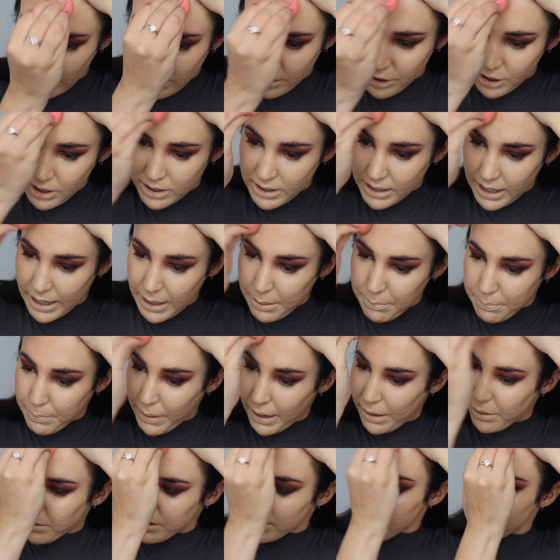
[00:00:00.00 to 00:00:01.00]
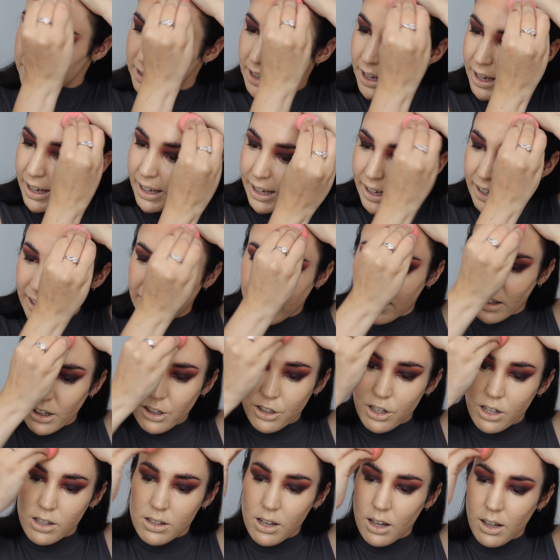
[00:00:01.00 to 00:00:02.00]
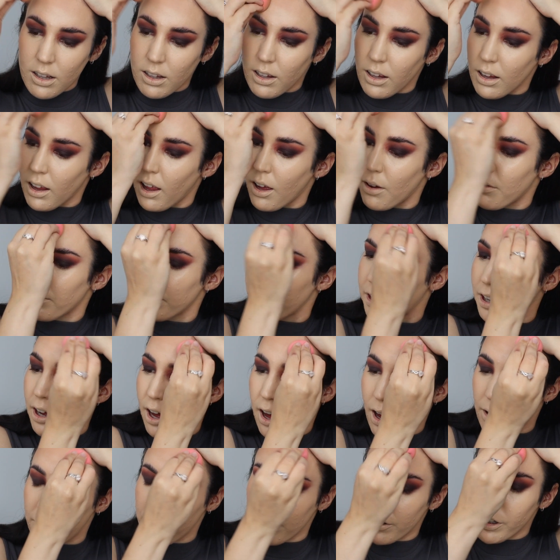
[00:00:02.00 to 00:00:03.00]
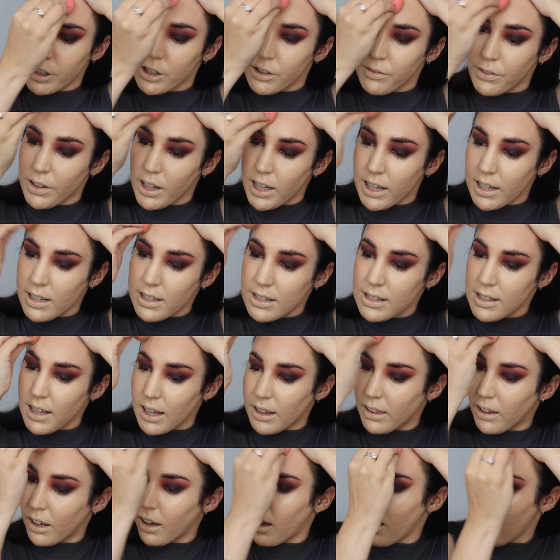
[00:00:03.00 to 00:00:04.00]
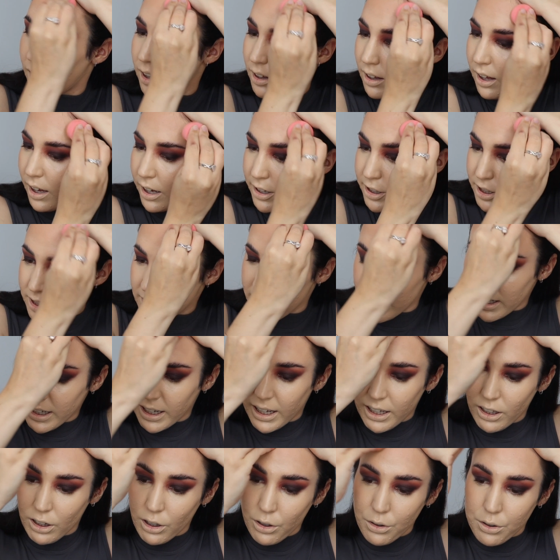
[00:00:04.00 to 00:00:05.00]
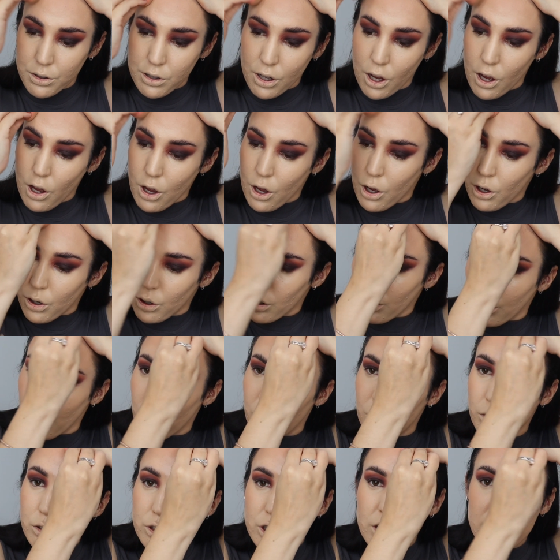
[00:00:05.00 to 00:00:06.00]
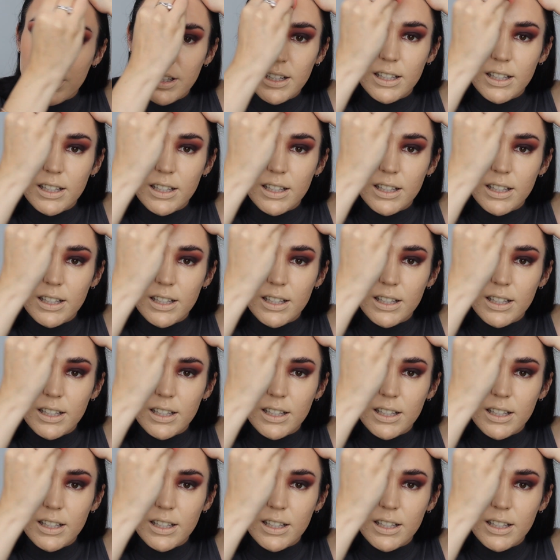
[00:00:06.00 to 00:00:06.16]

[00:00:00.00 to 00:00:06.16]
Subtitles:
Just keep bouncing that in. I just love the coverage of this, and the colour, I just think it looks gorgeous.